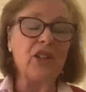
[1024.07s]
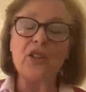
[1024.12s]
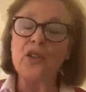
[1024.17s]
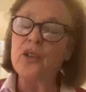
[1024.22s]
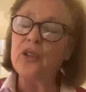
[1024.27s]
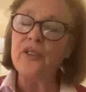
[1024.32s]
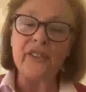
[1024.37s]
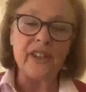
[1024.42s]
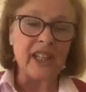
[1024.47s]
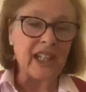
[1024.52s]

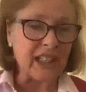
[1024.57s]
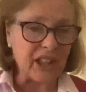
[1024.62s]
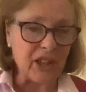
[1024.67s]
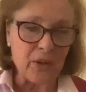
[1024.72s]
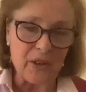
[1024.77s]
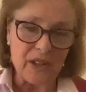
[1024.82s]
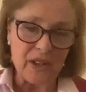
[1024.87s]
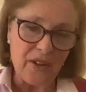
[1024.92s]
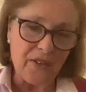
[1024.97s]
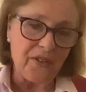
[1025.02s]
couldn't thank you
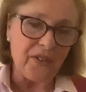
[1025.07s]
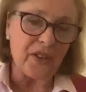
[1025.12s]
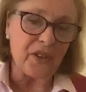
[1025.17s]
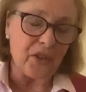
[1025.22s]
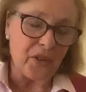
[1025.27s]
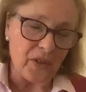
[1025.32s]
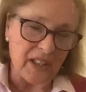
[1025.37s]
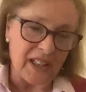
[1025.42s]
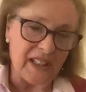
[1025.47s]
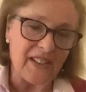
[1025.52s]
enough for
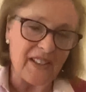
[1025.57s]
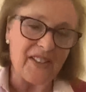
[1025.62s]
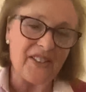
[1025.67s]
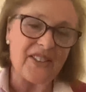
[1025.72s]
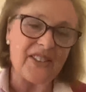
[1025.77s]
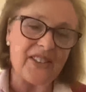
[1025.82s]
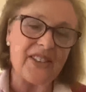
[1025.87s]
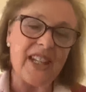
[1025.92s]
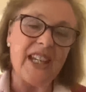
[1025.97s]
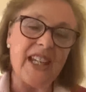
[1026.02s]
doing
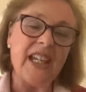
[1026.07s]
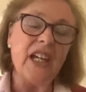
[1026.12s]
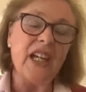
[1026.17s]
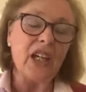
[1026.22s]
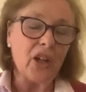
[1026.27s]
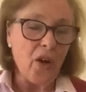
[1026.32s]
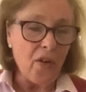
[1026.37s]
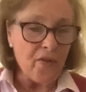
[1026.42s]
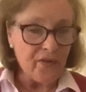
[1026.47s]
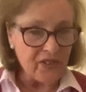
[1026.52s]
this
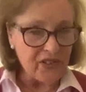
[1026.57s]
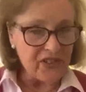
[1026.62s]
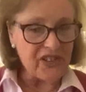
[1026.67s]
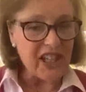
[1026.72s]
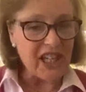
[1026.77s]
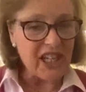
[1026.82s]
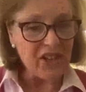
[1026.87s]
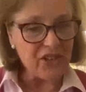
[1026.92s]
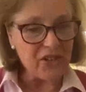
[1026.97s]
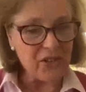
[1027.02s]

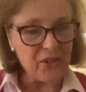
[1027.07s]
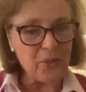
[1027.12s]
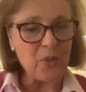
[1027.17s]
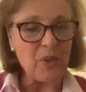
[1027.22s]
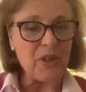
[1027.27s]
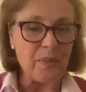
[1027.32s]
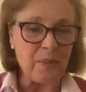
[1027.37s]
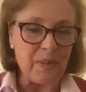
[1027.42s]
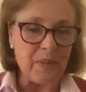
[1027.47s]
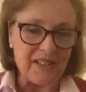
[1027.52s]
conversation
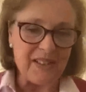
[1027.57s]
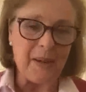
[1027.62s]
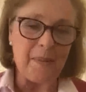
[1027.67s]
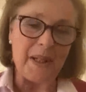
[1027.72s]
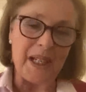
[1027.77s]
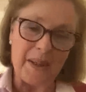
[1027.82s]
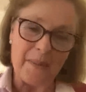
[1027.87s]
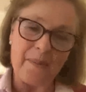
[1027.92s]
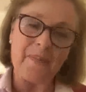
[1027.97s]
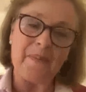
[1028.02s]
with me, Debbie.